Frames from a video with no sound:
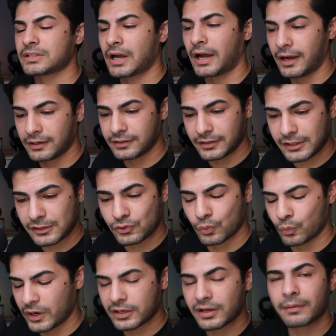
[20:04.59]
I need to
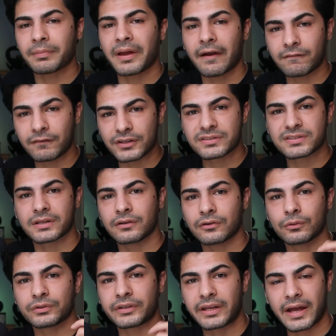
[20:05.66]
wake up every
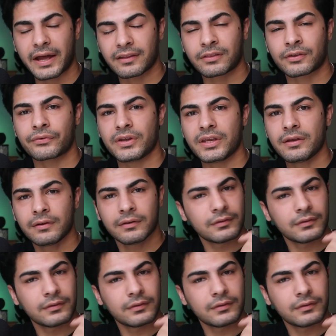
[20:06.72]
single day at 3.